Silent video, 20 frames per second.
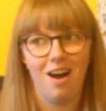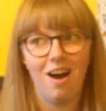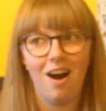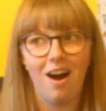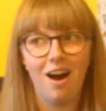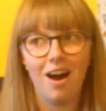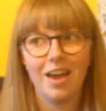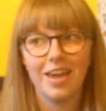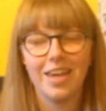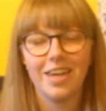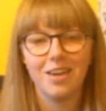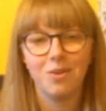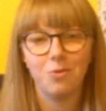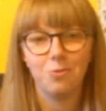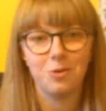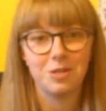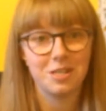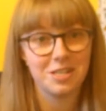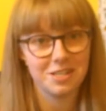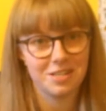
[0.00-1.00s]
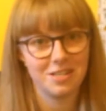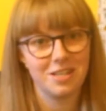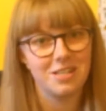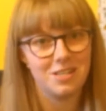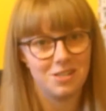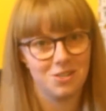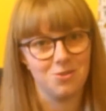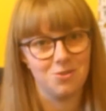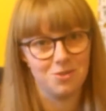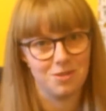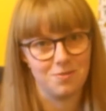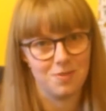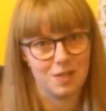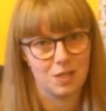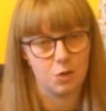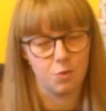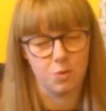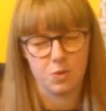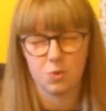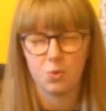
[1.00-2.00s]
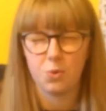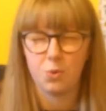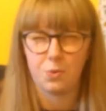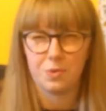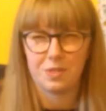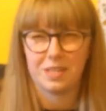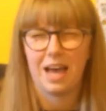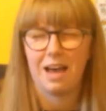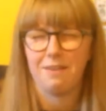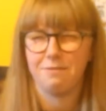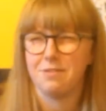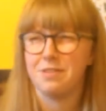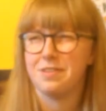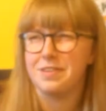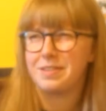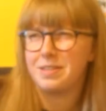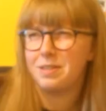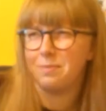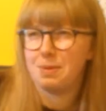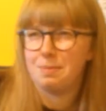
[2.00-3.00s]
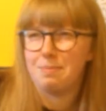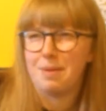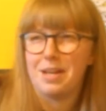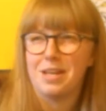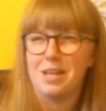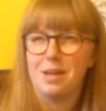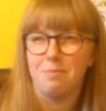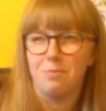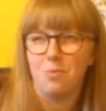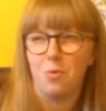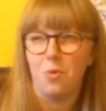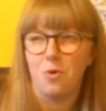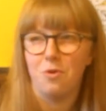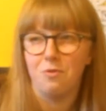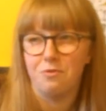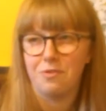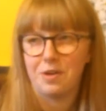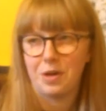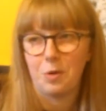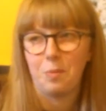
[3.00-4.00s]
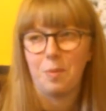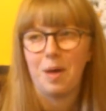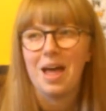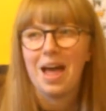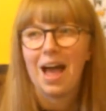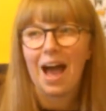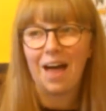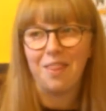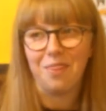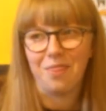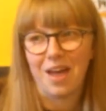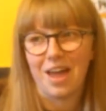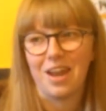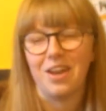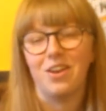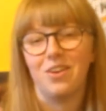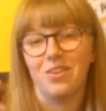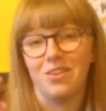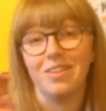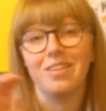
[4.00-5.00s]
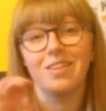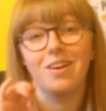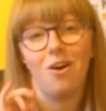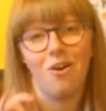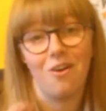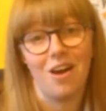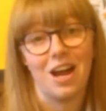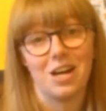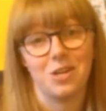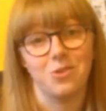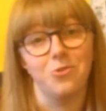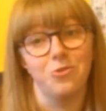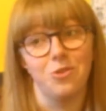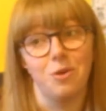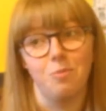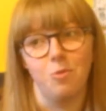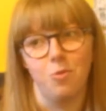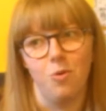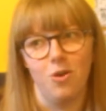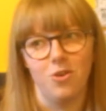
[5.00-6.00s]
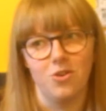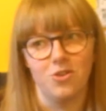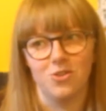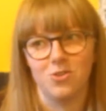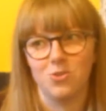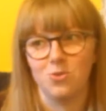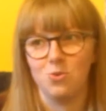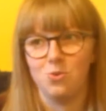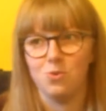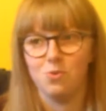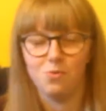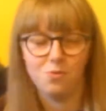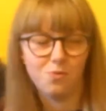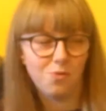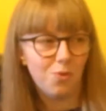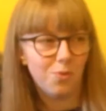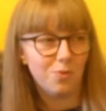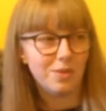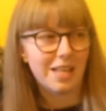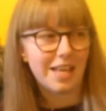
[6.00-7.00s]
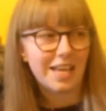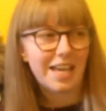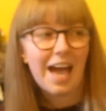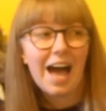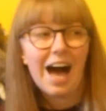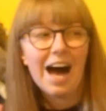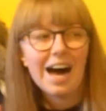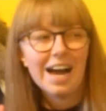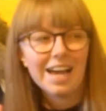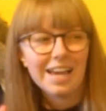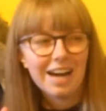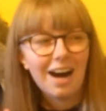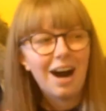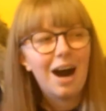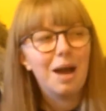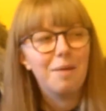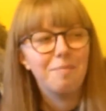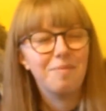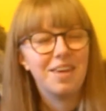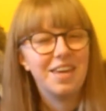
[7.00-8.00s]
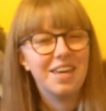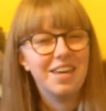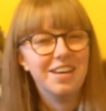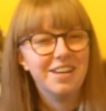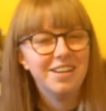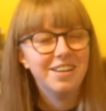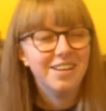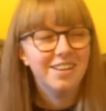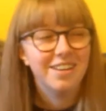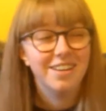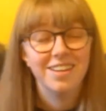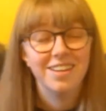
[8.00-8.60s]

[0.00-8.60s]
When I decided to do this video, was all set for this to be my number 1 film, and then our actual number 1 just sort of was like, hi, I'm here,